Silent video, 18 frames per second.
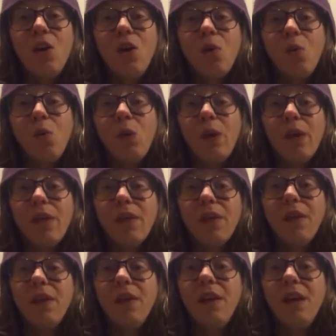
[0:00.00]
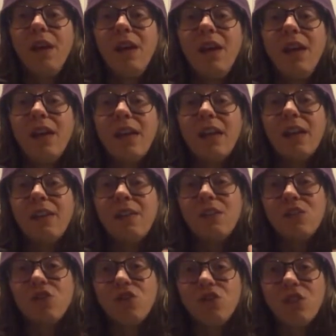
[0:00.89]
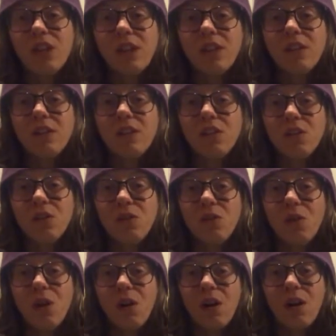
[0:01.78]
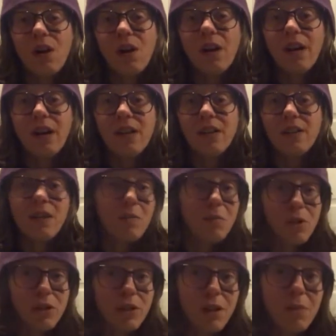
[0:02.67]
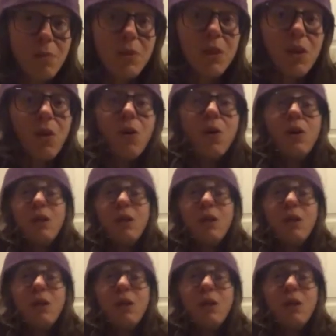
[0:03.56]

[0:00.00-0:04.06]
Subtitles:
with getting the strength to do our handstand push-up. So